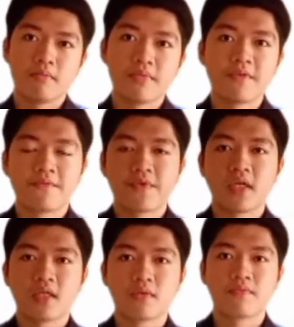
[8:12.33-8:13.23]
be
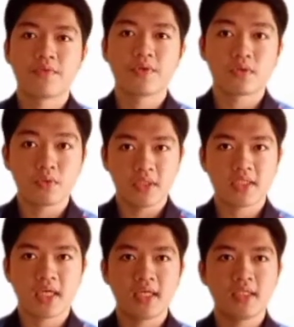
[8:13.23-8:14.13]
free to
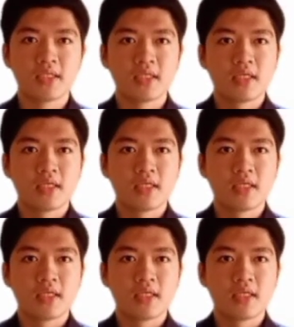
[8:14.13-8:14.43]
decide,